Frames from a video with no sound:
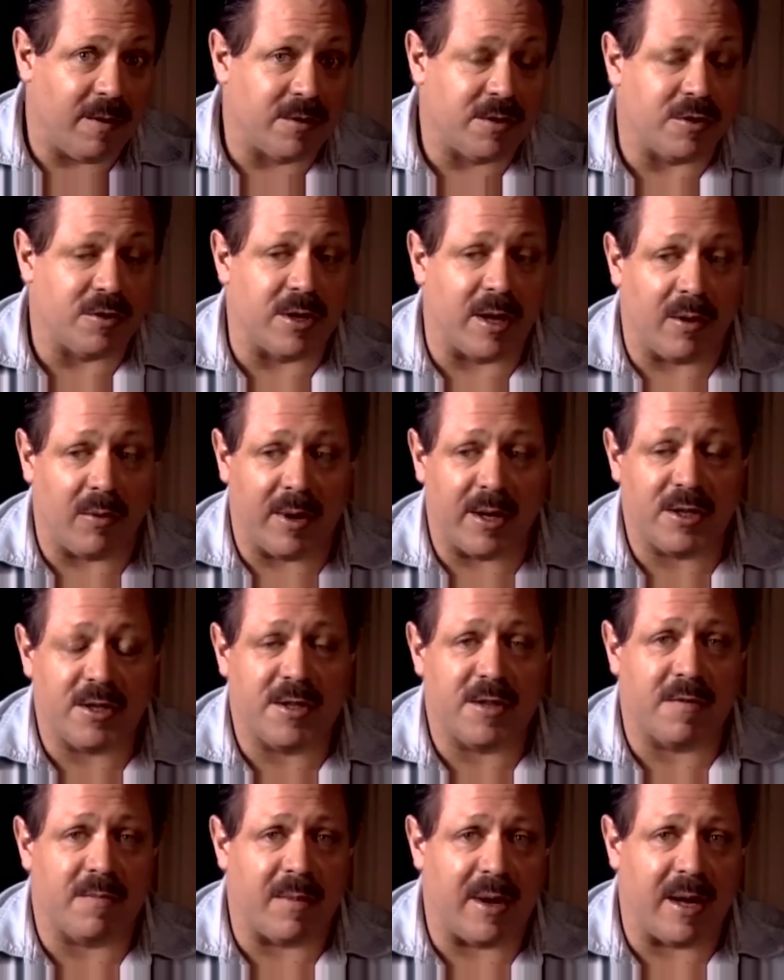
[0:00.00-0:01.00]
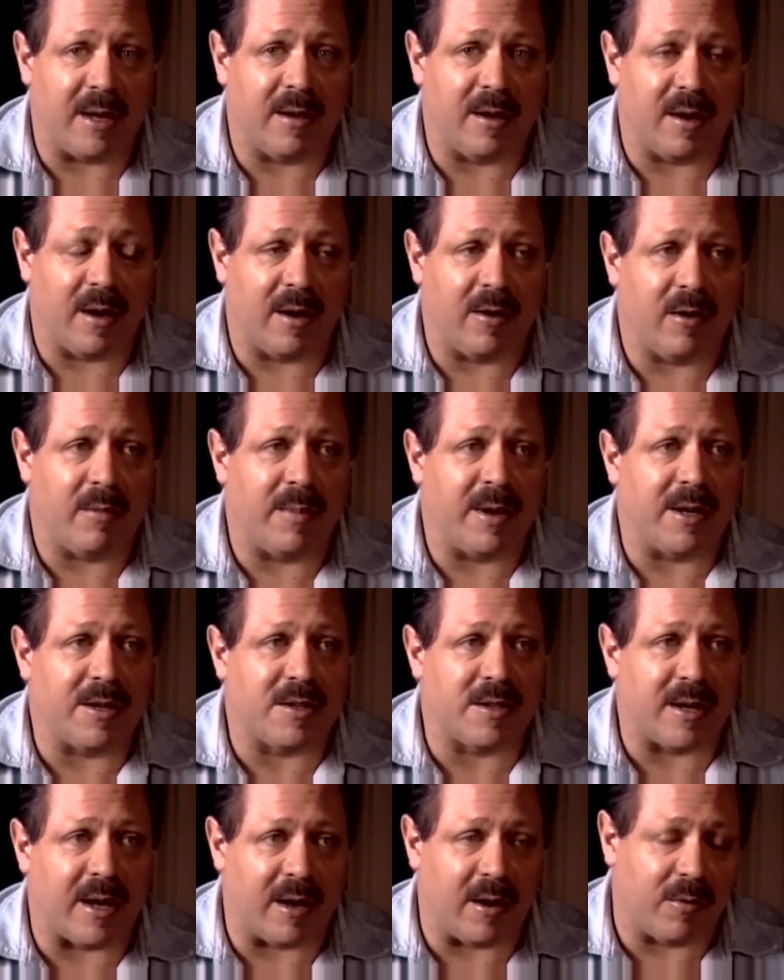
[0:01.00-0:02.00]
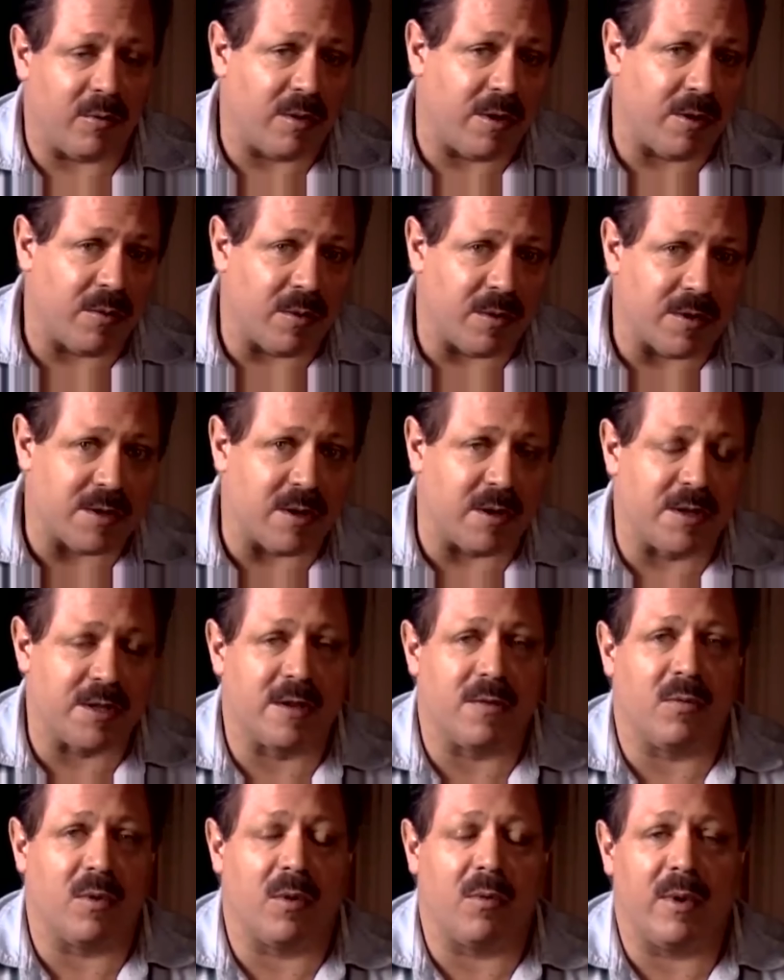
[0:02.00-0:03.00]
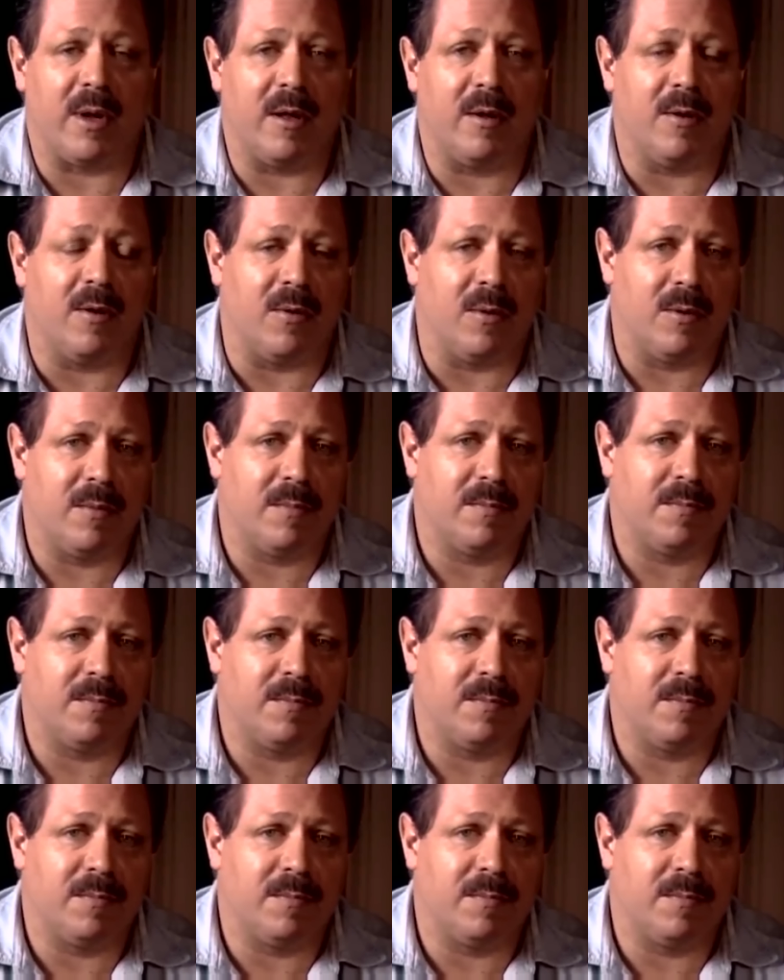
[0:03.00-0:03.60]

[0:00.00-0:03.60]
Future generations of mankind are being saddled with the results of what we do.